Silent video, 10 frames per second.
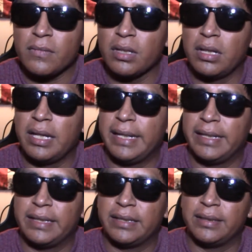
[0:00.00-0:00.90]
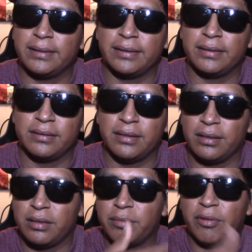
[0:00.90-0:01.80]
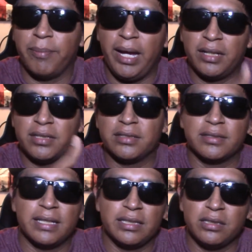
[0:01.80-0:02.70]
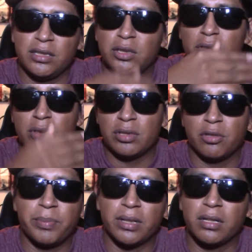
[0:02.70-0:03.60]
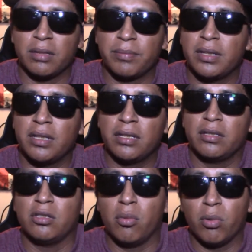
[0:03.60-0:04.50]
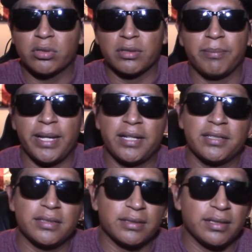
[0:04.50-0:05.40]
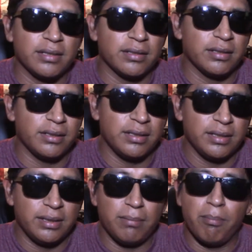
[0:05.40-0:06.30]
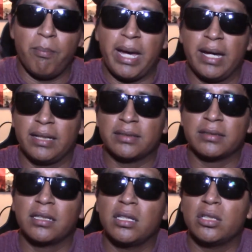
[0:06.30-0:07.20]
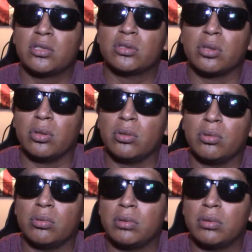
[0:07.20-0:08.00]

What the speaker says: and the number of packages that you need to pick up. Most of the packages, they're bags, so